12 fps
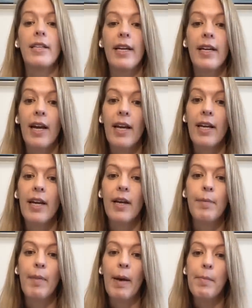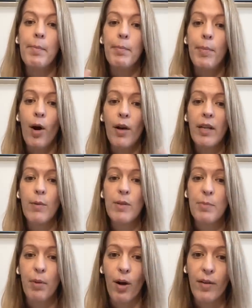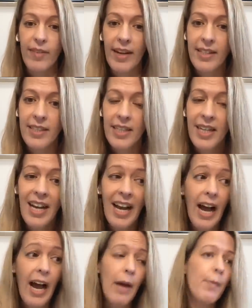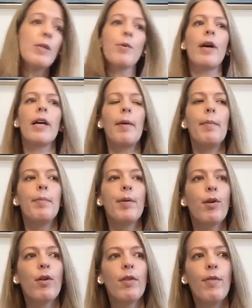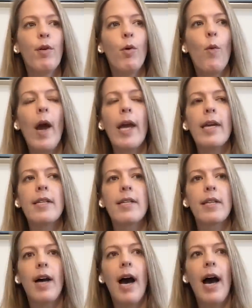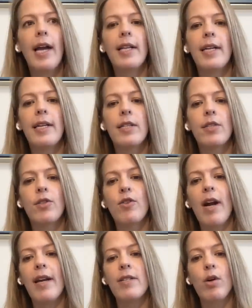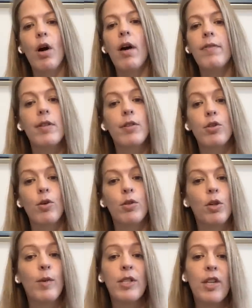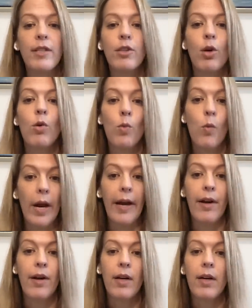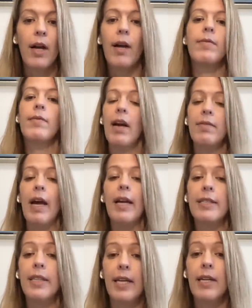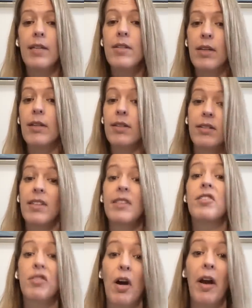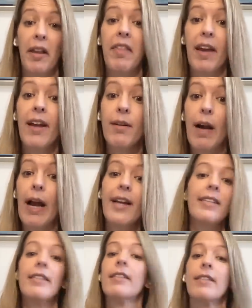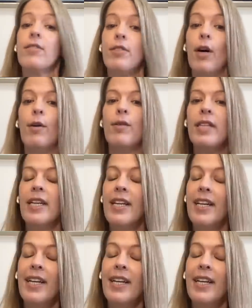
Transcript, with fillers: Like my body was perfect. I was wearing a beautiful white eyelet dress off the shoulder, which I don't wear. I have had kids and it's not a thing, right? You just don't.